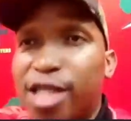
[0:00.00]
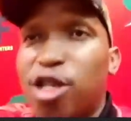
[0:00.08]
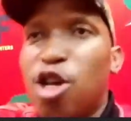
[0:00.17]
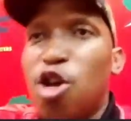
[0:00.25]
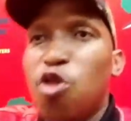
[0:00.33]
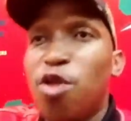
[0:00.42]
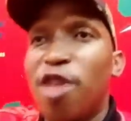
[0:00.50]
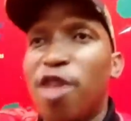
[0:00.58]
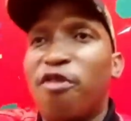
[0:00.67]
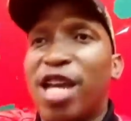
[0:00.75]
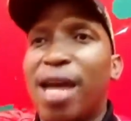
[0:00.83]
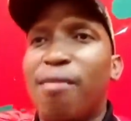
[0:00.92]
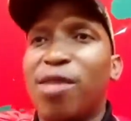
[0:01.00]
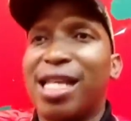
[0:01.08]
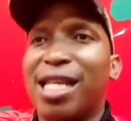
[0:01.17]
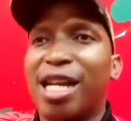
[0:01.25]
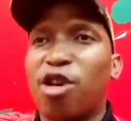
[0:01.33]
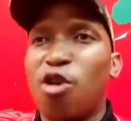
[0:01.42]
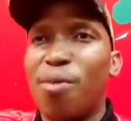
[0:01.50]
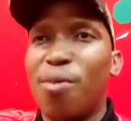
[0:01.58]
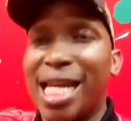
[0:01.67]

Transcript: That's what we I'm That's what I'm asking.